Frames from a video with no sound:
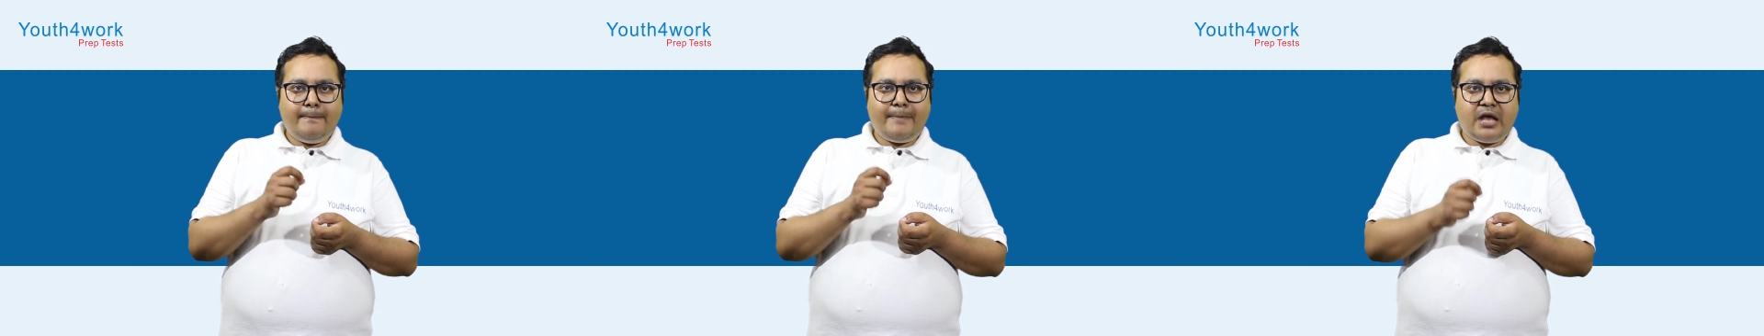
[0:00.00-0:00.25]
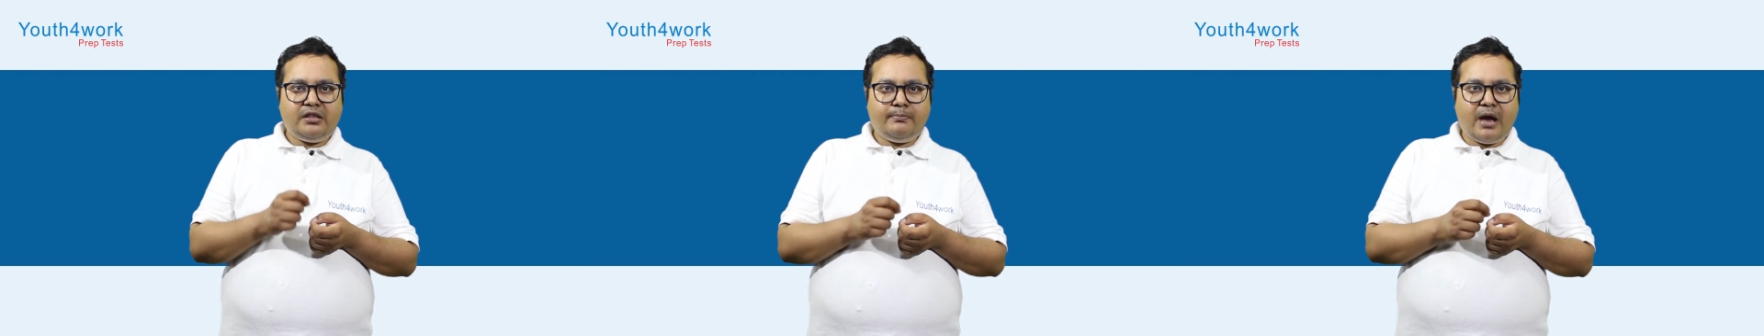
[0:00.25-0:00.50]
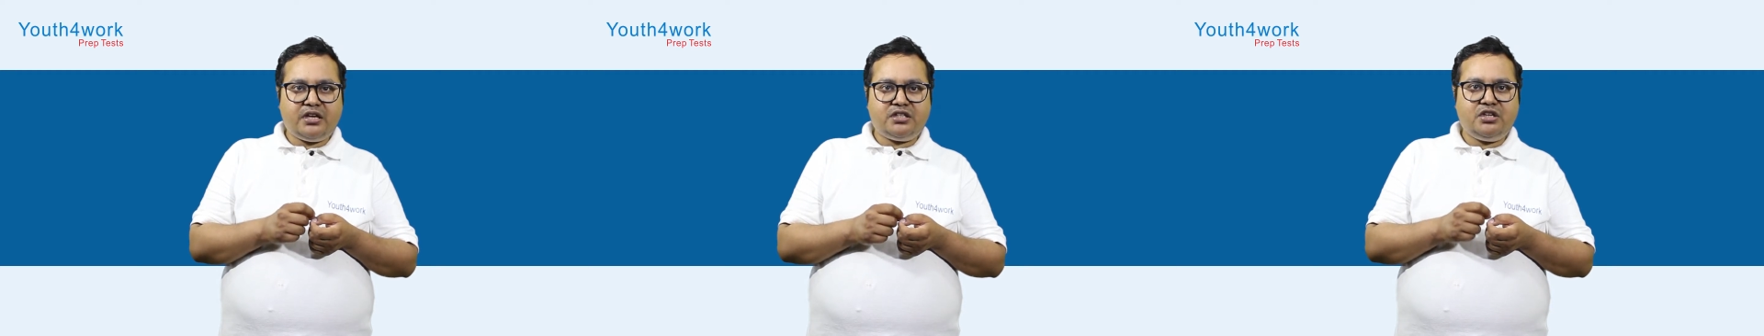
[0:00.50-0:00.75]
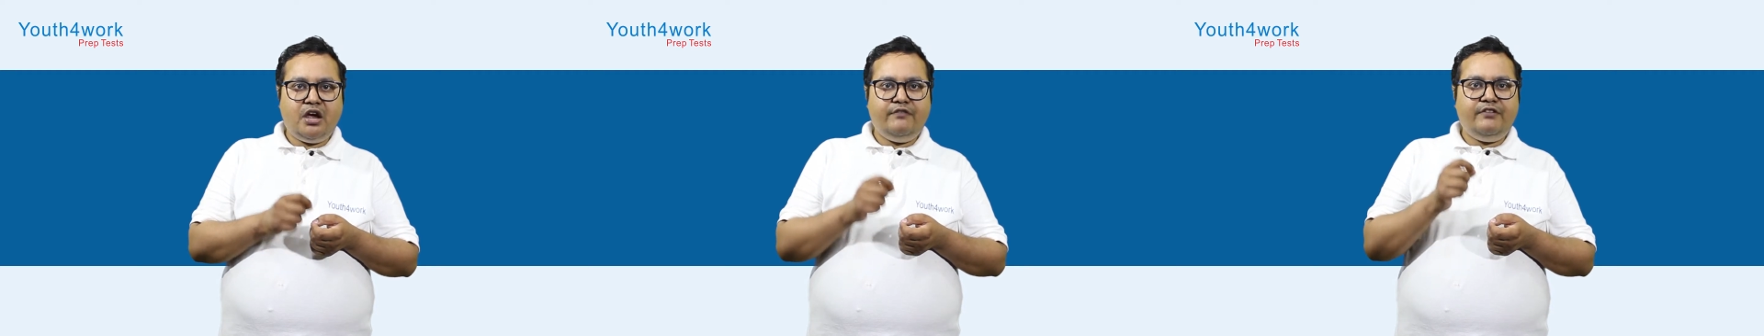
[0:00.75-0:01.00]

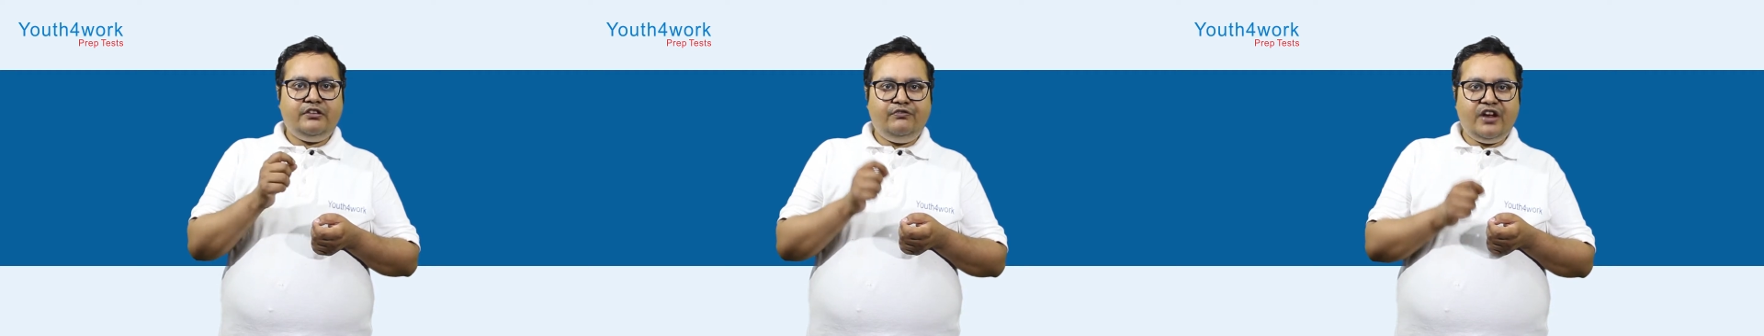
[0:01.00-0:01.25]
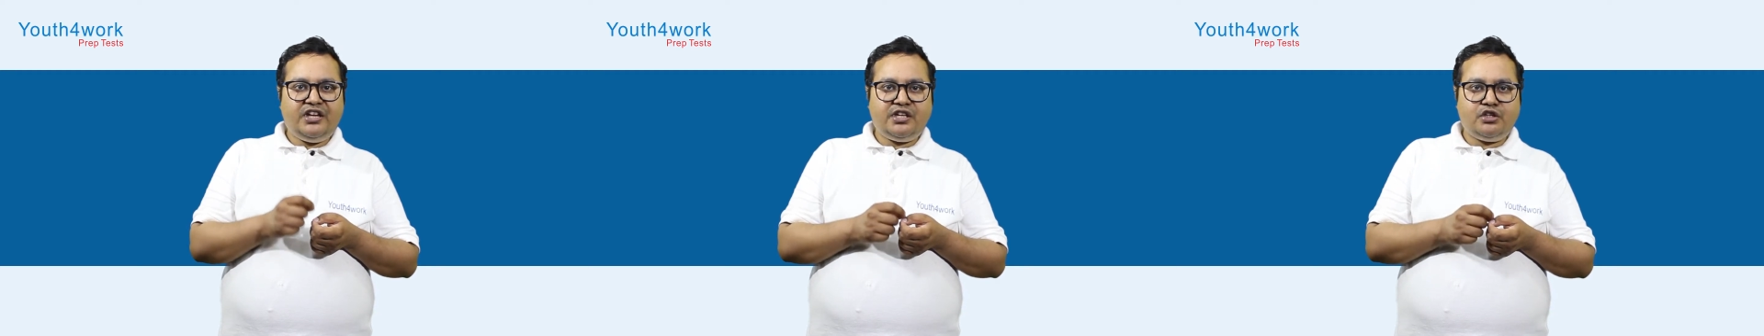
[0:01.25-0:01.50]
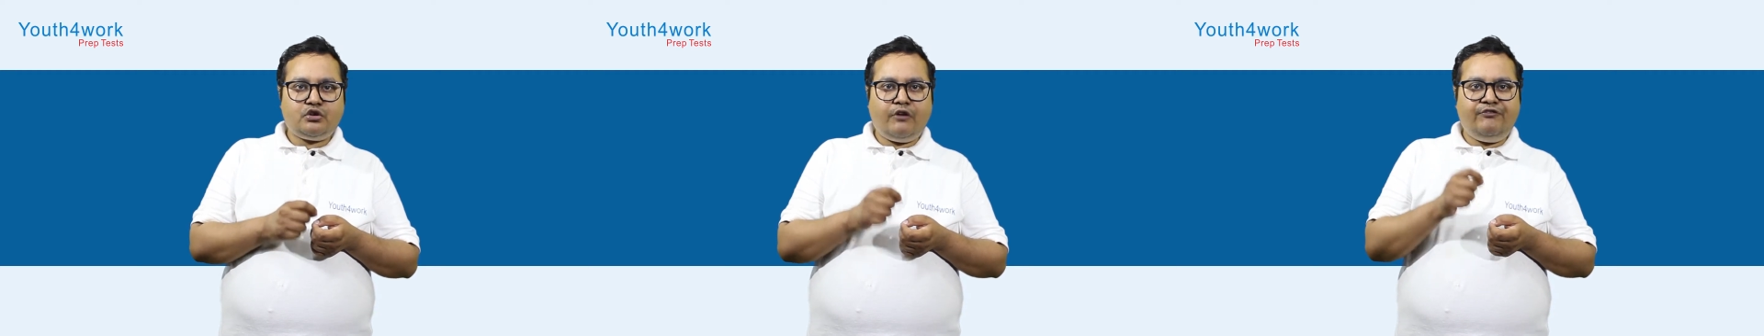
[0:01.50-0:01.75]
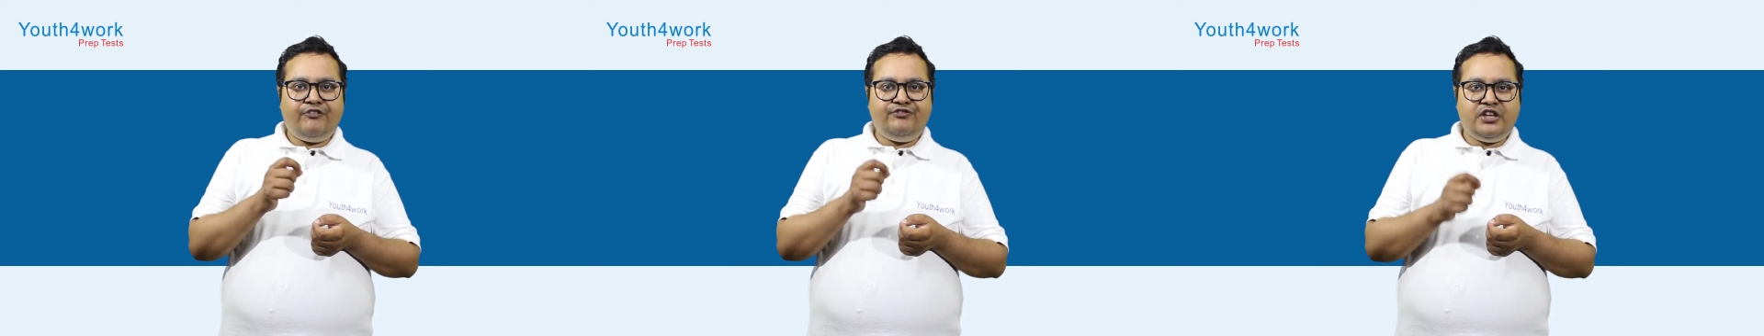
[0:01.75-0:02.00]
mathematics with weightage
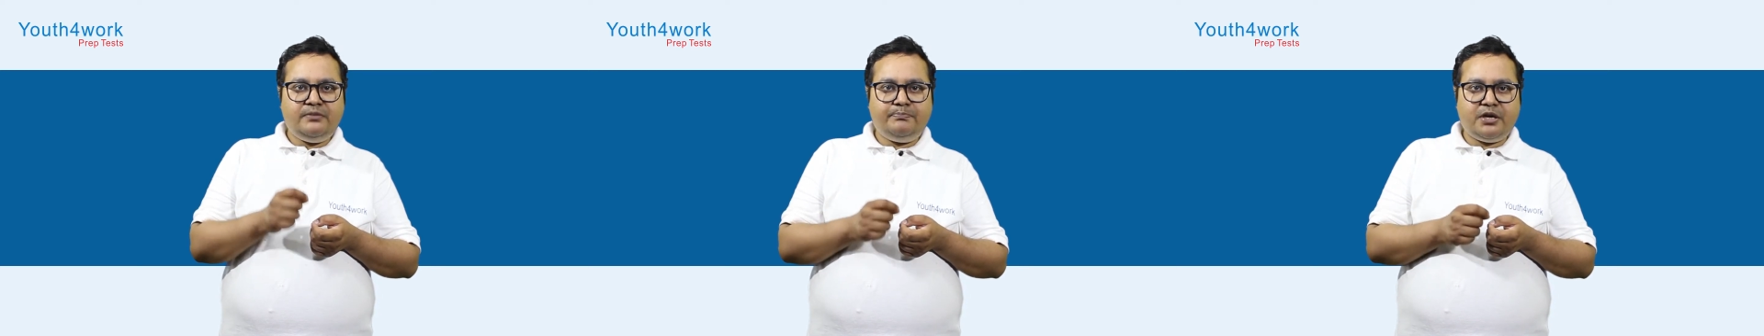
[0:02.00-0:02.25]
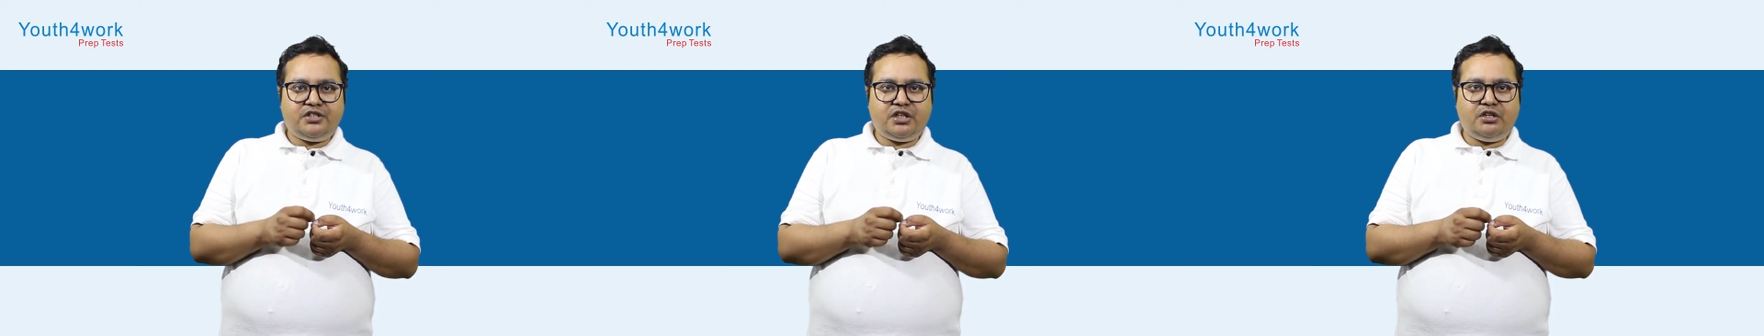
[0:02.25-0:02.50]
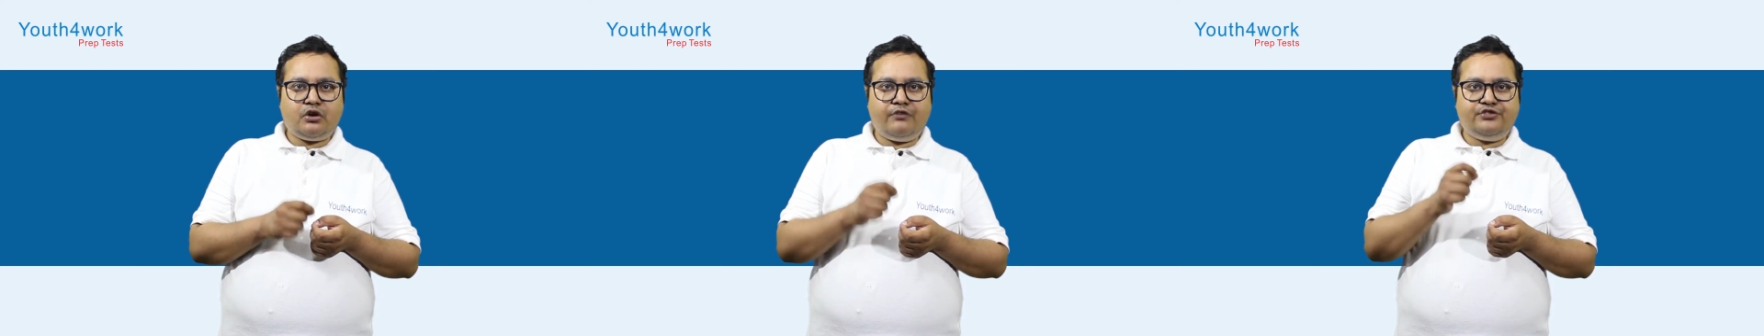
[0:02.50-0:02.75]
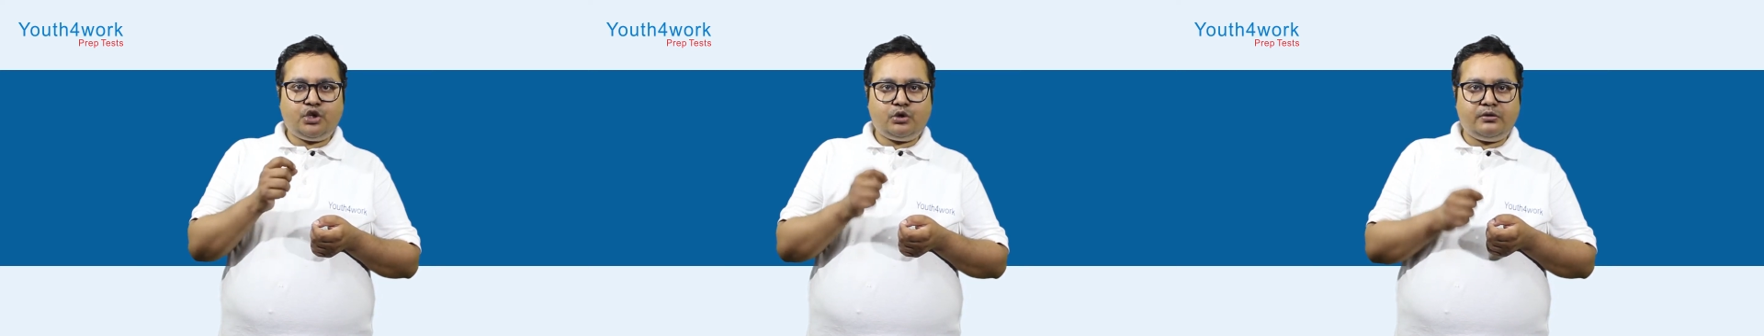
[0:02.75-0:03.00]
of 15%
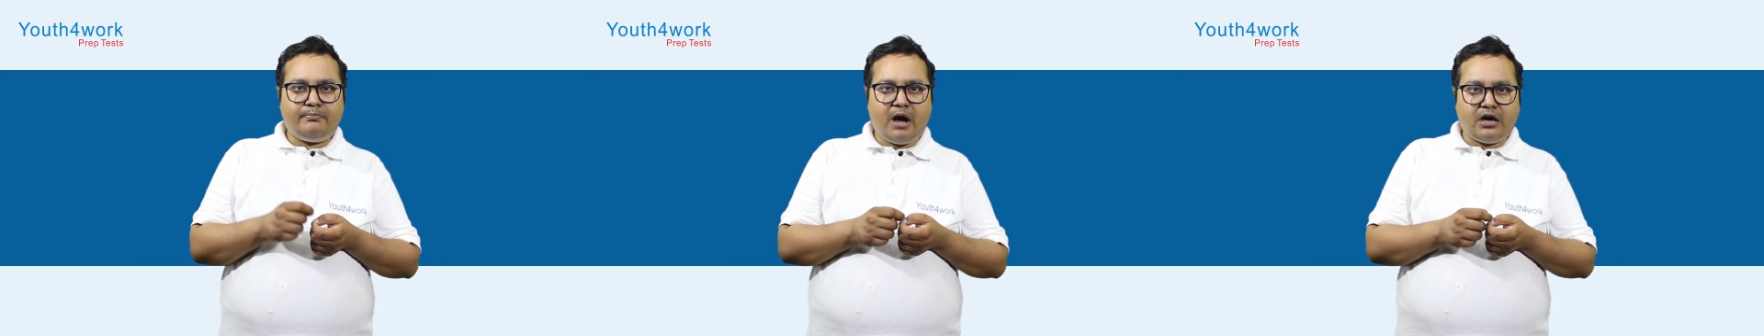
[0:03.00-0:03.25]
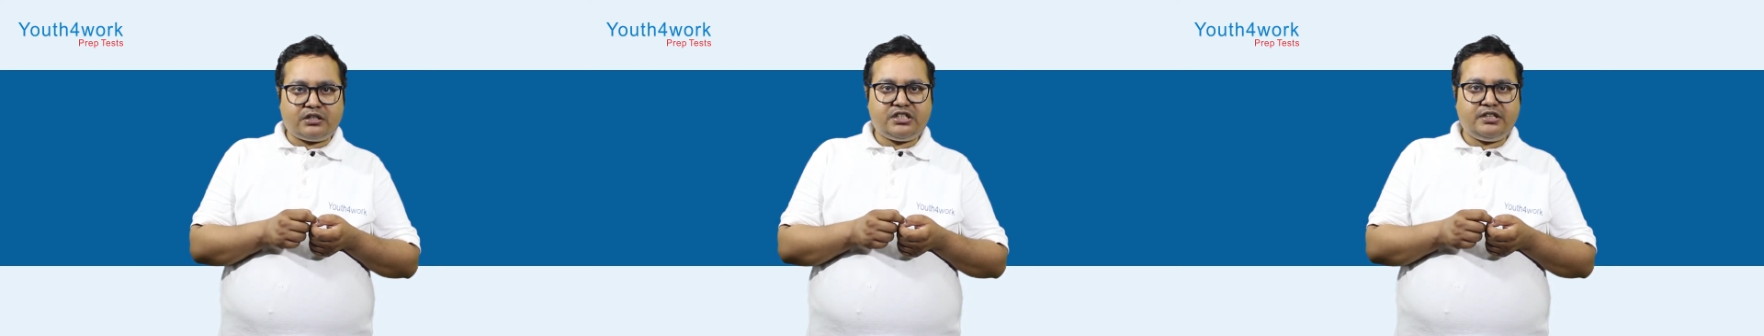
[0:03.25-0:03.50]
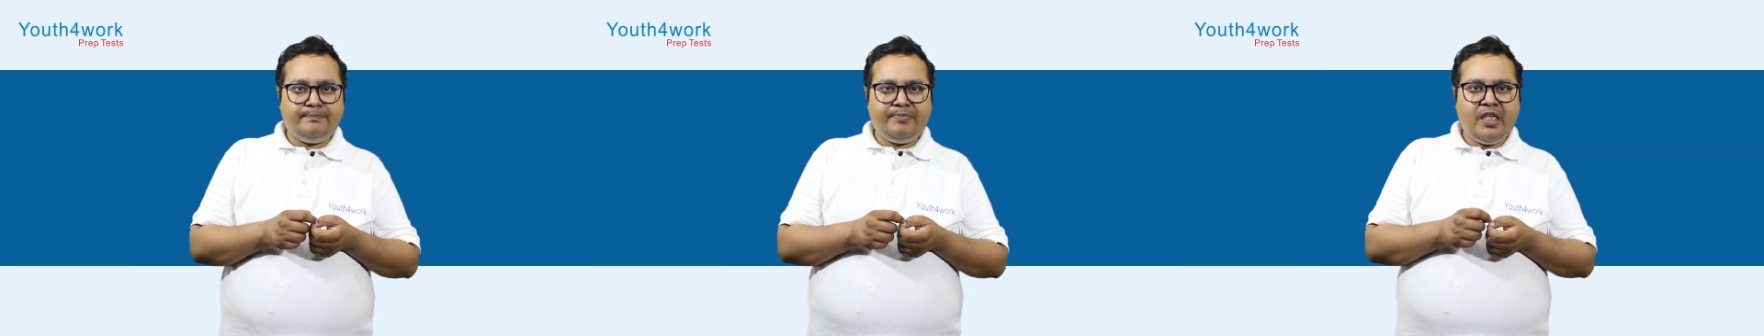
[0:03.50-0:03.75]
of total marks.